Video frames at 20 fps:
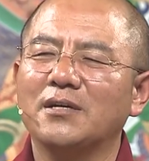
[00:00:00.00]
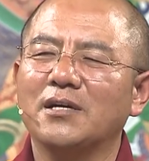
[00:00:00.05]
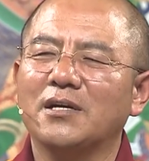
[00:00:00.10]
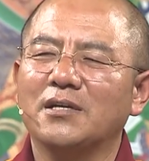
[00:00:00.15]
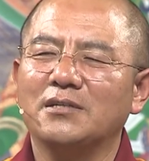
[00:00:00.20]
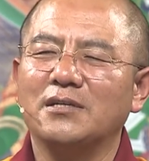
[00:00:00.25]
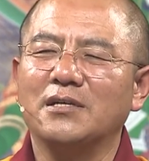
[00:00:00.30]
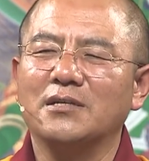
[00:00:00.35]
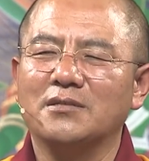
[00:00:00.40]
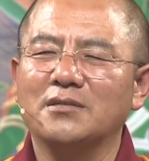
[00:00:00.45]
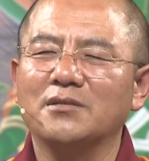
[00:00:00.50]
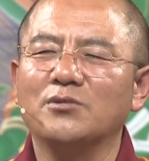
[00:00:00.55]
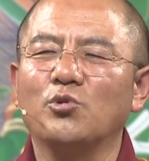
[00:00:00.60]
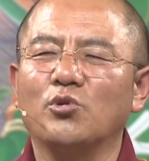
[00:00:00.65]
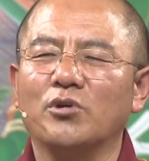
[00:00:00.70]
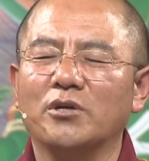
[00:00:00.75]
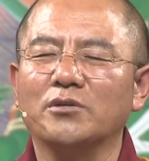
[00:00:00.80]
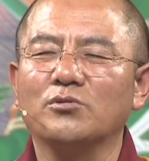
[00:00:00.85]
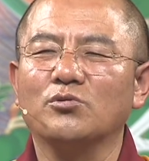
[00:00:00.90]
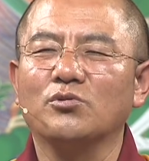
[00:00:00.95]
as she
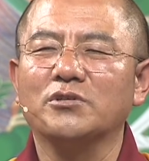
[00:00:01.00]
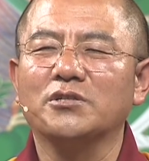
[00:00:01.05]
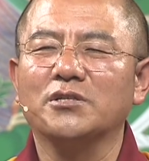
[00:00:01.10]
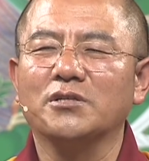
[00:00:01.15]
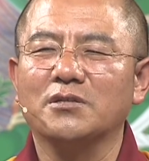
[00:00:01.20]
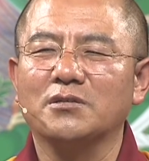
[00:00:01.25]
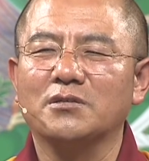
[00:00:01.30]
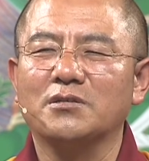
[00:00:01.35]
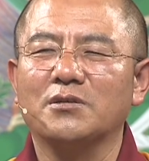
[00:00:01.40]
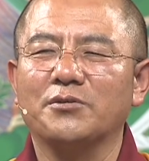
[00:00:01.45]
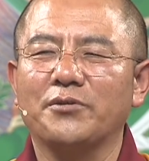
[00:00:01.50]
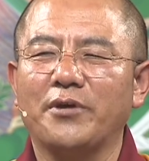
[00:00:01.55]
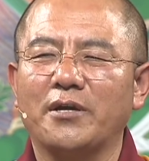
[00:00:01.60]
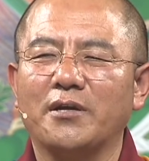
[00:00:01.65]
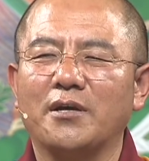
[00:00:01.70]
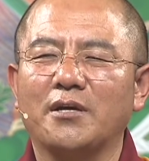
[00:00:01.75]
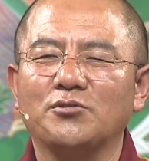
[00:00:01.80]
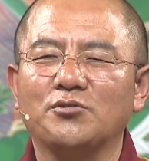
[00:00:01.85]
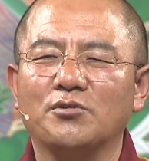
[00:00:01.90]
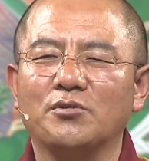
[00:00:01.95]
turned her face towards the
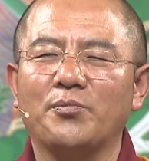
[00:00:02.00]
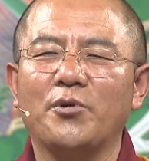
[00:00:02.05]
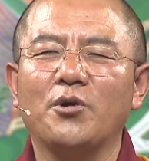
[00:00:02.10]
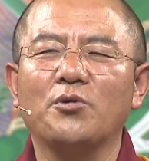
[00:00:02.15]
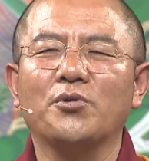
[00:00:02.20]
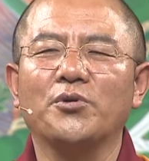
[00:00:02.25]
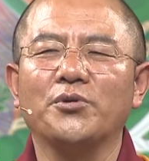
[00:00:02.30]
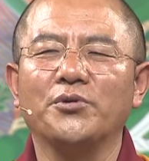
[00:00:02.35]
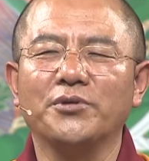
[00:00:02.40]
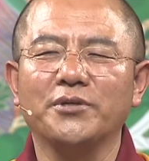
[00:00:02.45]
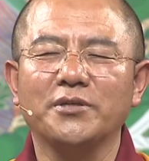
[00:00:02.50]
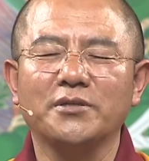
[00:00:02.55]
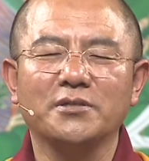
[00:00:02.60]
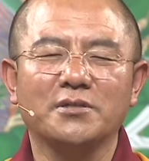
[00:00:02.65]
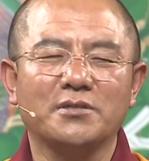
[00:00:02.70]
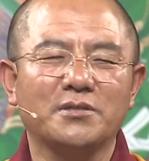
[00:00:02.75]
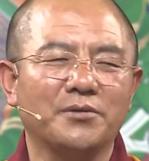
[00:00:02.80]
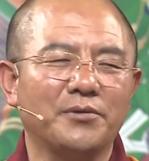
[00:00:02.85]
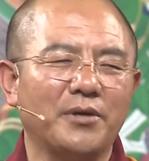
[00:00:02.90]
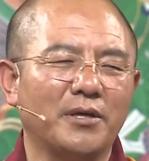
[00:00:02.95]
Mahabodhi
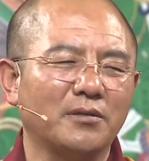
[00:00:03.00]
herself.